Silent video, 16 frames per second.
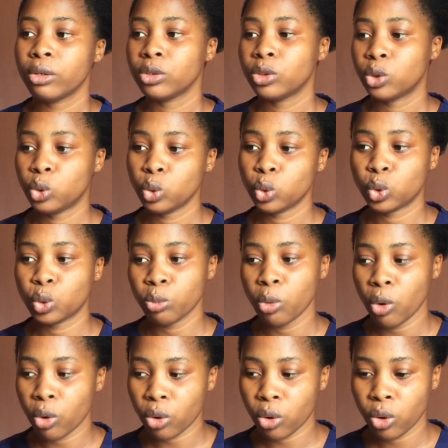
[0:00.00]

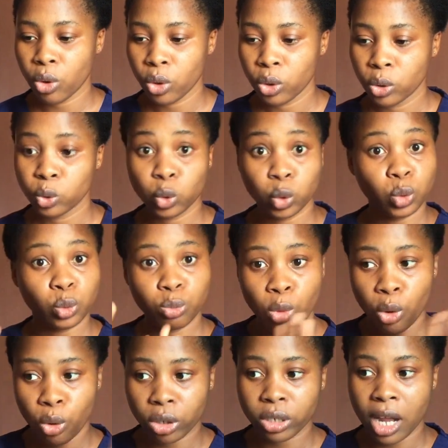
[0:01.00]

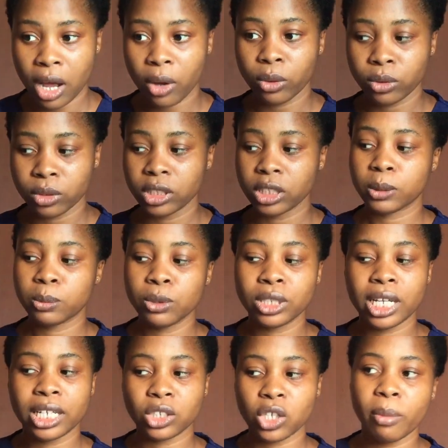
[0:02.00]
smoke now, the smoke
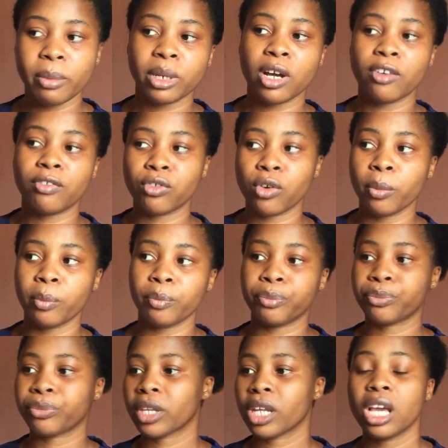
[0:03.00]
that is coming out from
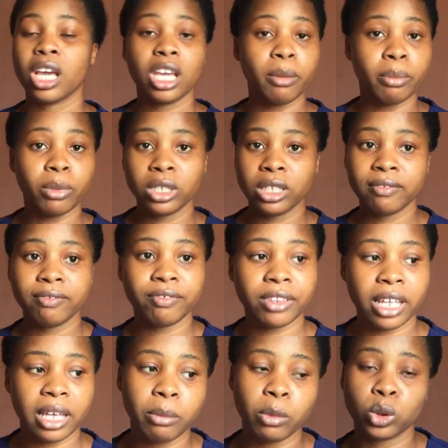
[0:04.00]
a burning
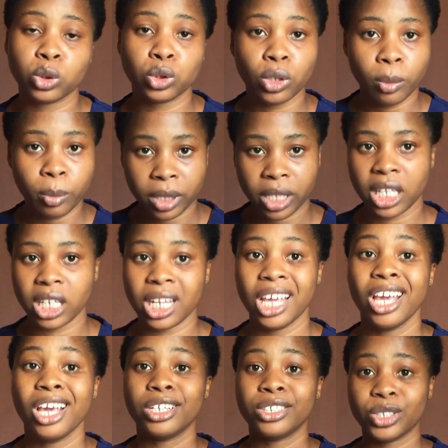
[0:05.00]
flame or something,
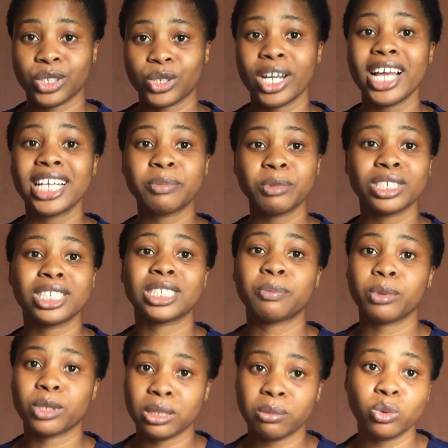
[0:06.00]
you should try as much as
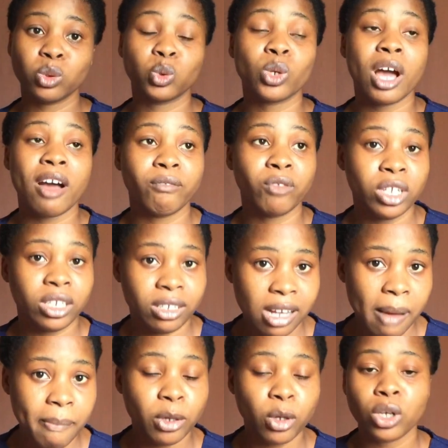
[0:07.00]
possible to avoid
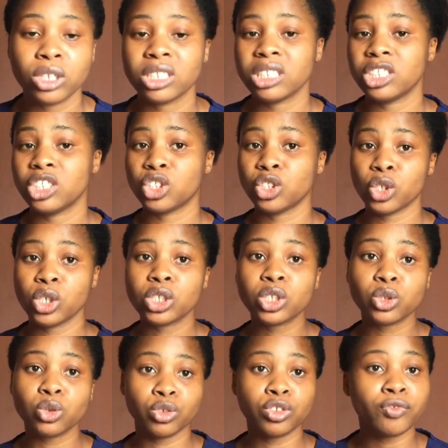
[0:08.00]
that, because it is not
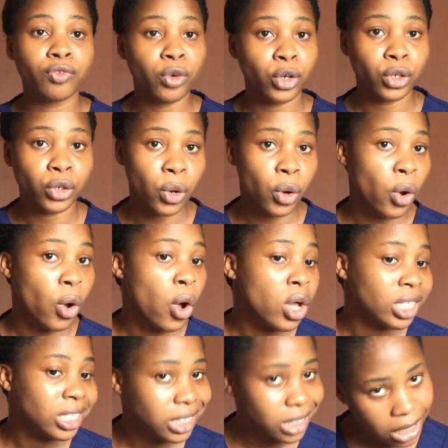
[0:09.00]
good for your
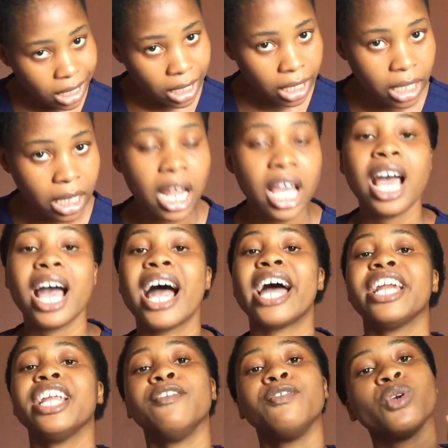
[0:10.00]
skin.
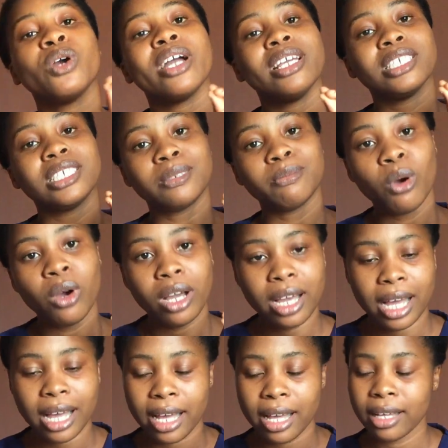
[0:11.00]
And if you are a
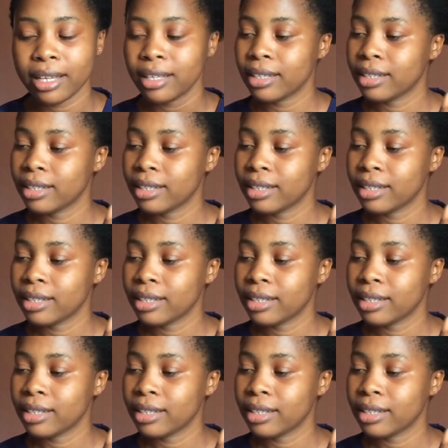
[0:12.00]
smoker,